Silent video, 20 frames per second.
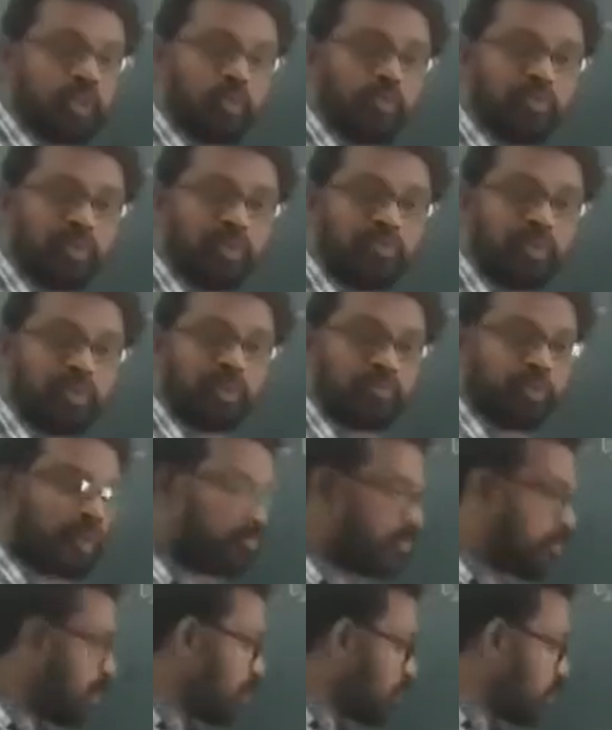to b1 by
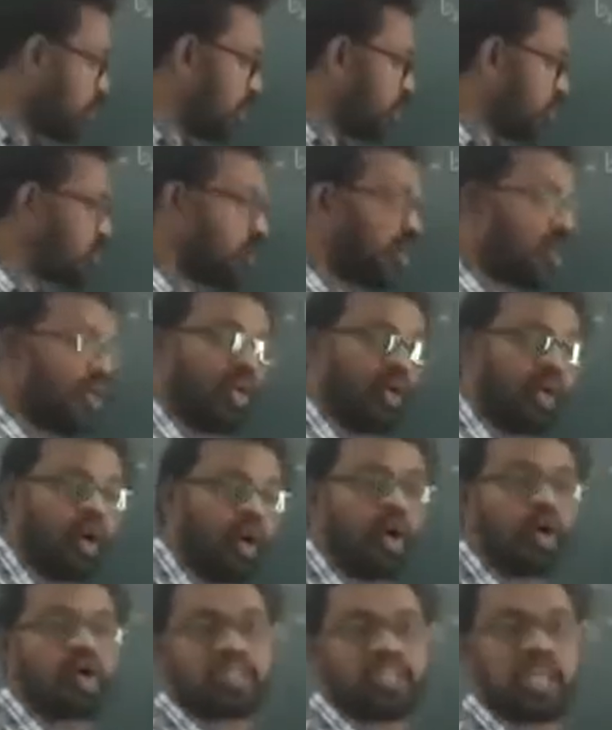b2 is
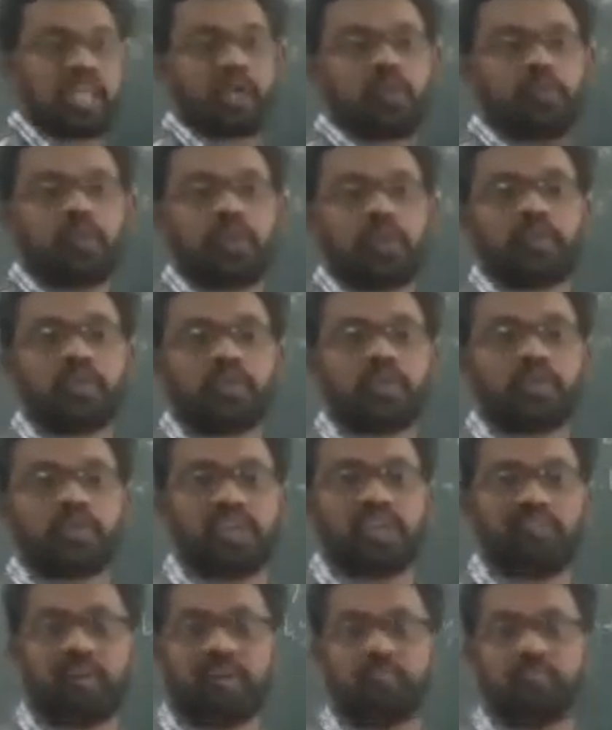not equal to
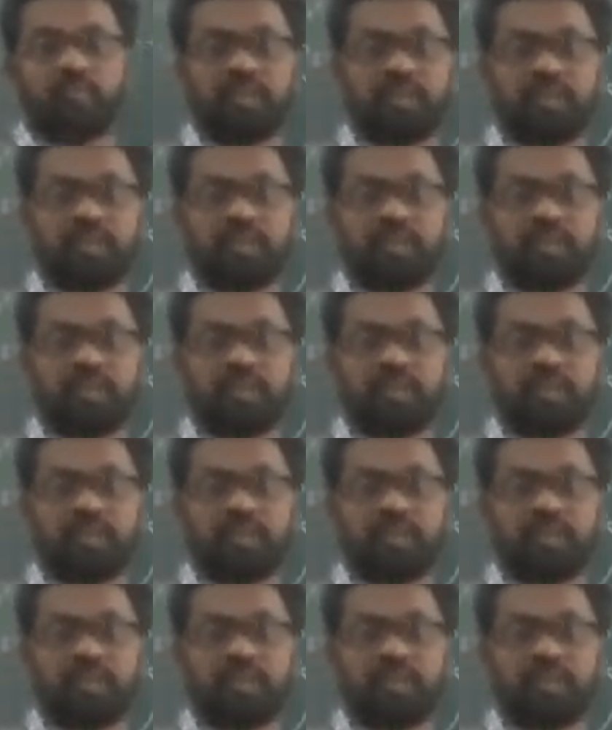c1 by